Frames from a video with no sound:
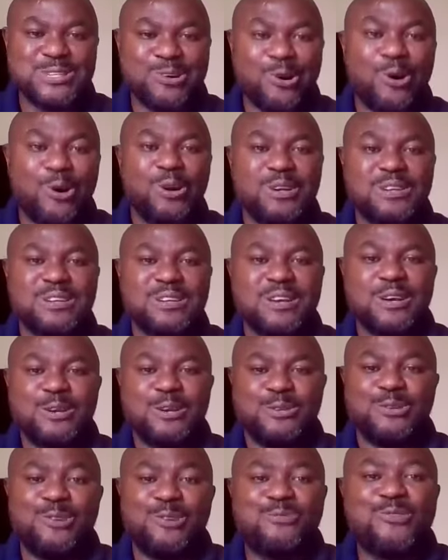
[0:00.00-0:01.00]
on
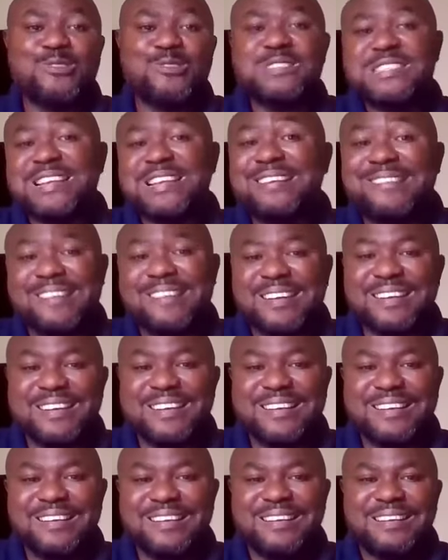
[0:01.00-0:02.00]
your first degree.
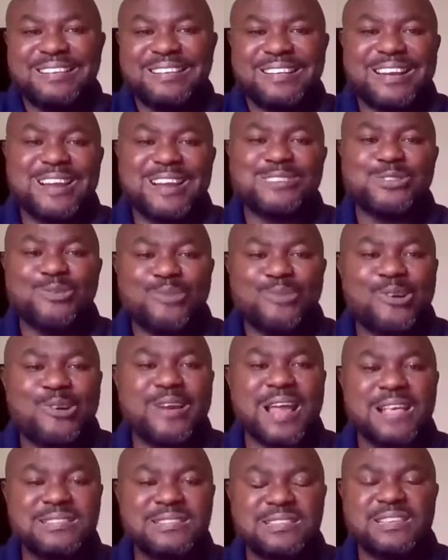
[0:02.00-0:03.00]
There are some
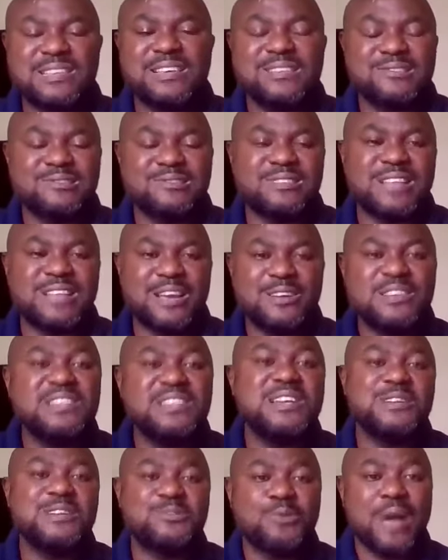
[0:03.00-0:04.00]
other skills that you
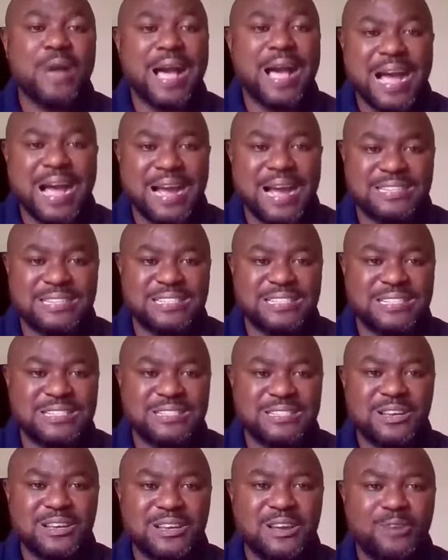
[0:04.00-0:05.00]
needed to add
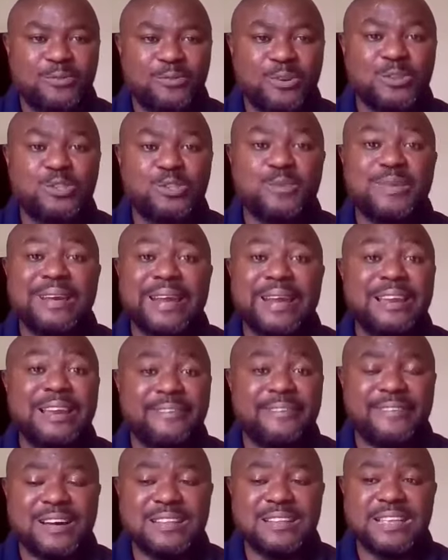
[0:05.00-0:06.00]
for you to be
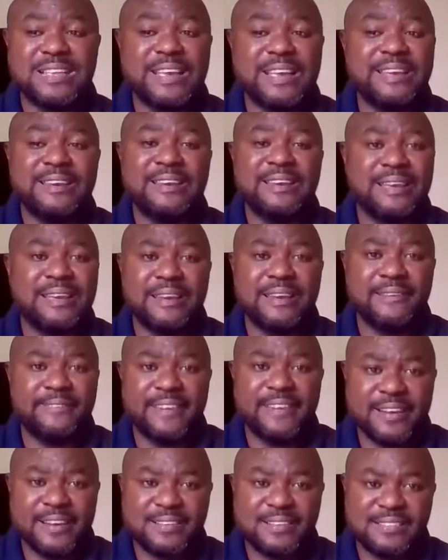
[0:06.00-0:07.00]
relevant in the
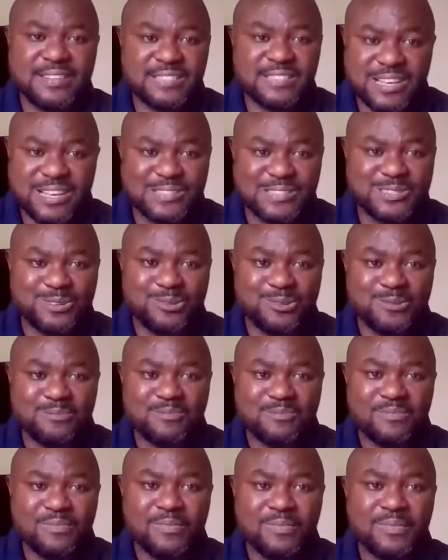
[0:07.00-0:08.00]
financial sector.
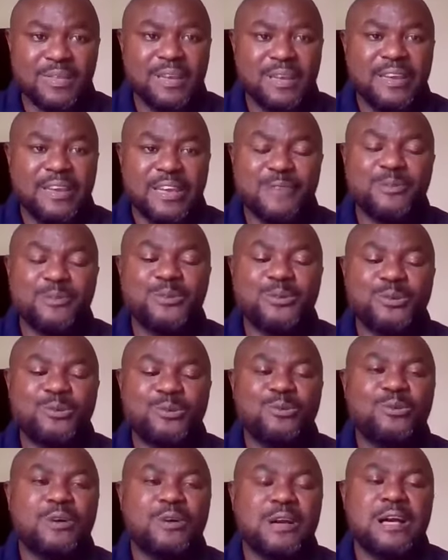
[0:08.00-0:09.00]
Even
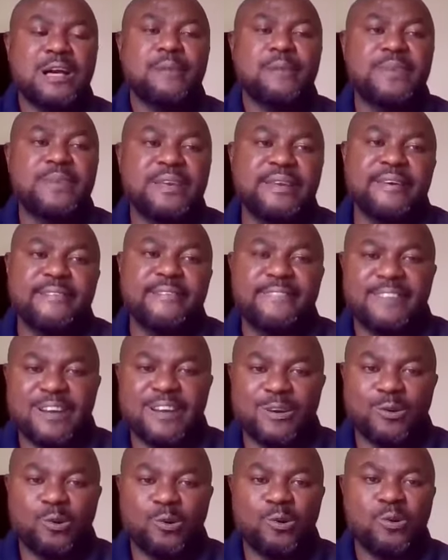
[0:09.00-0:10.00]
though being a
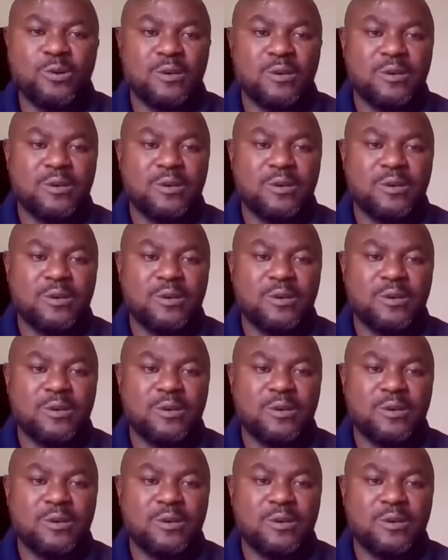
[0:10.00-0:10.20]
fellow